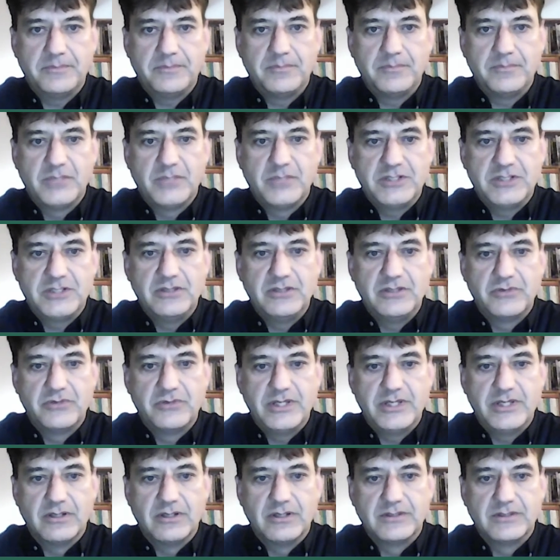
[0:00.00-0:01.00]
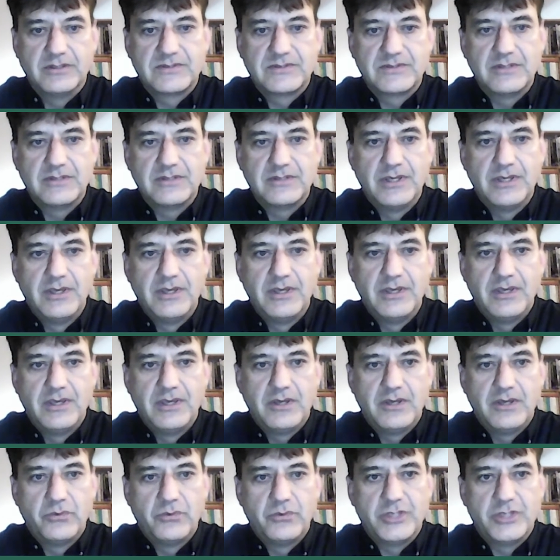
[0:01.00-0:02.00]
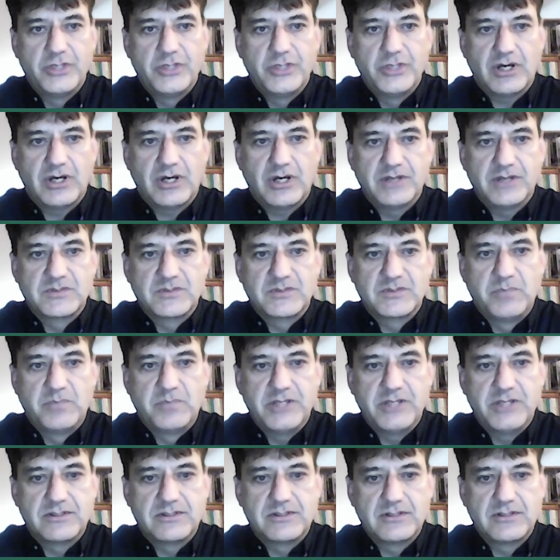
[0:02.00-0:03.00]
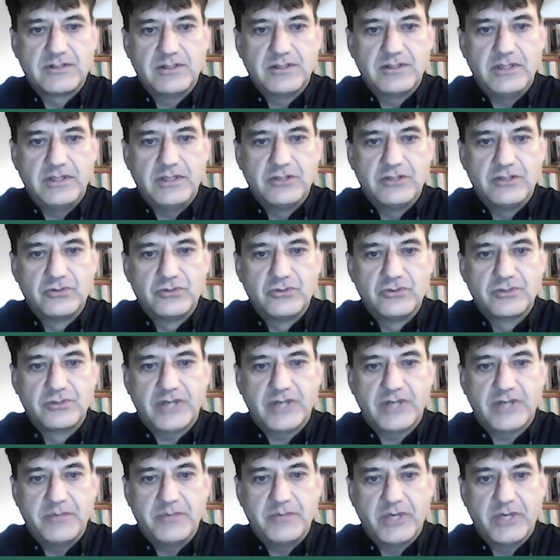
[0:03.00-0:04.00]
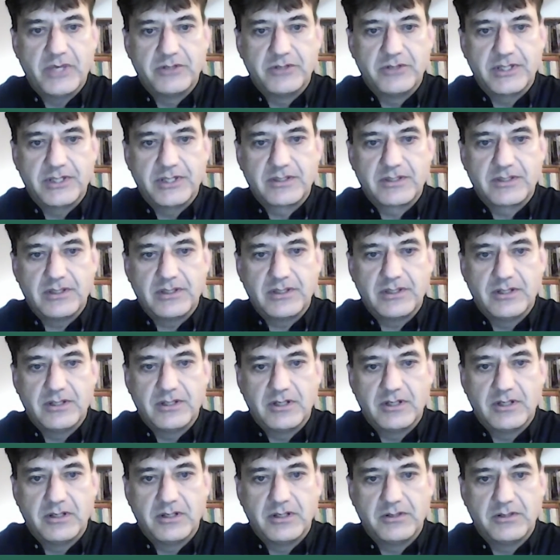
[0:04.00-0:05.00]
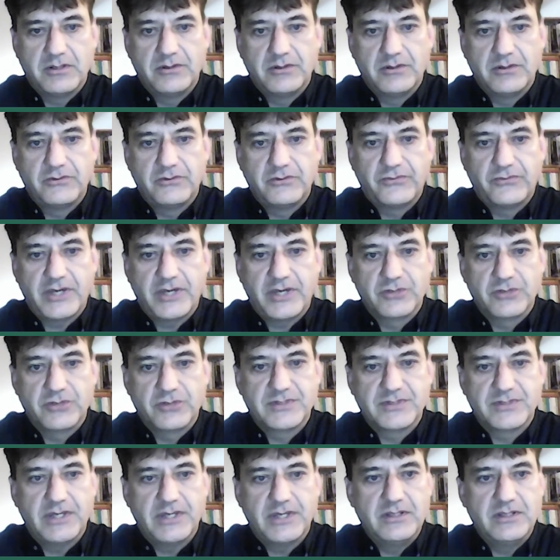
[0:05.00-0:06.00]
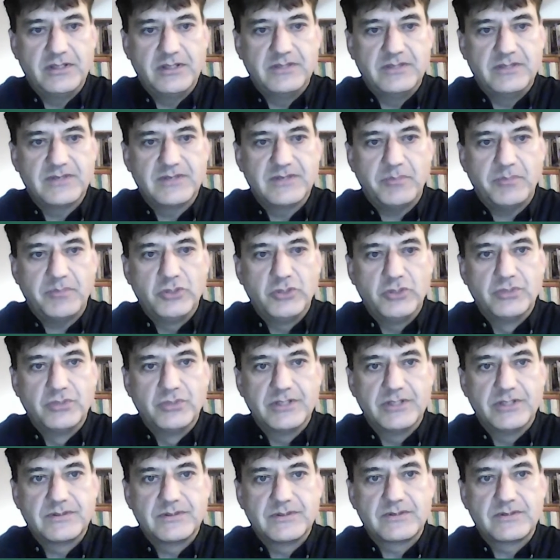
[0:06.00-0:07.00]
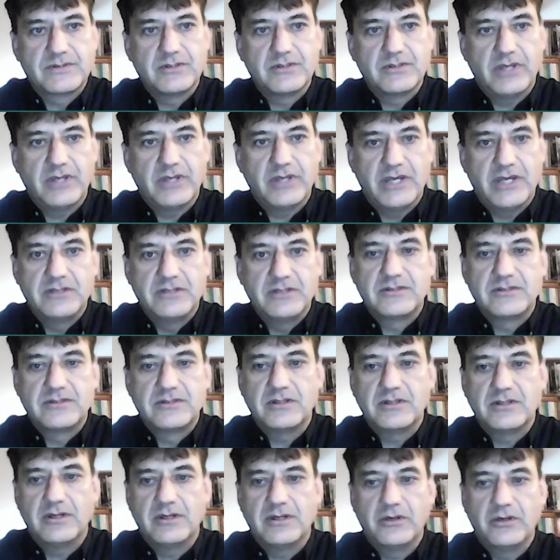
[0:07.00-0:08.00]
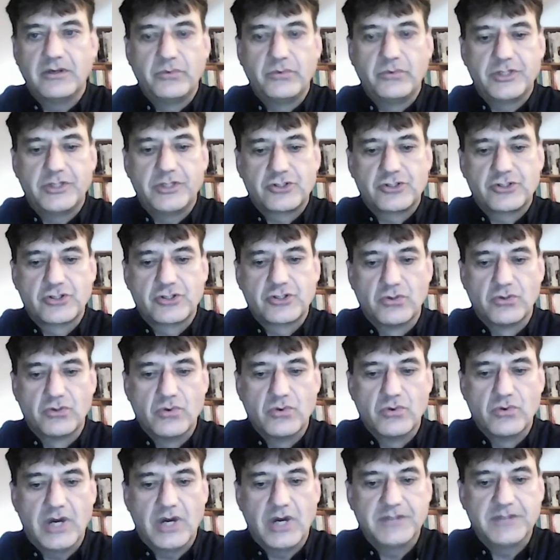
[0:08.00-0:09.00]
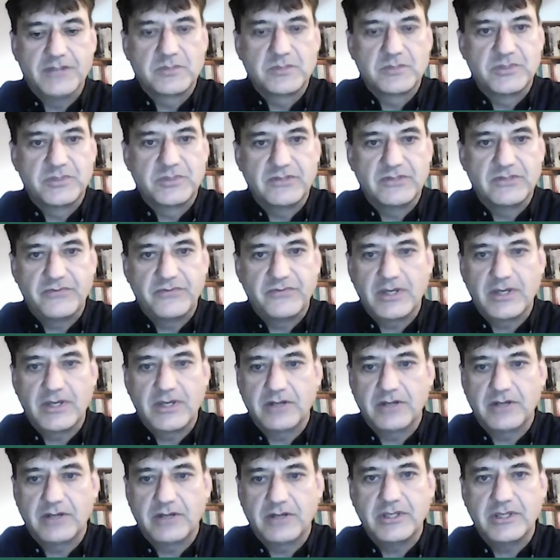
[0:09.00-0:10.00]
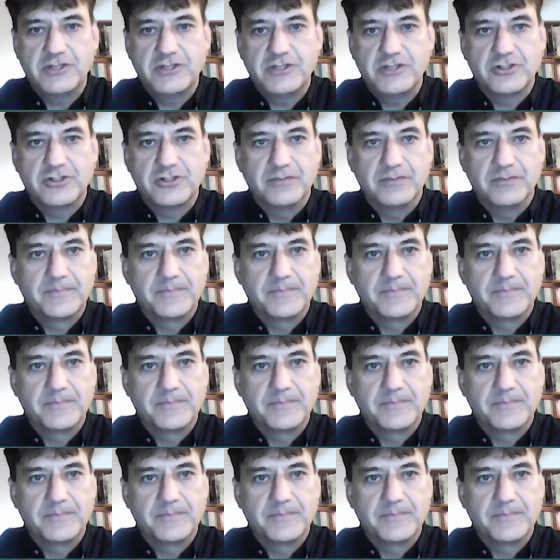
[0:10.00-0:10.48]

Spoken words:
materials which are split into trimeric phycocyanin subunits and which show unspecific aggregation.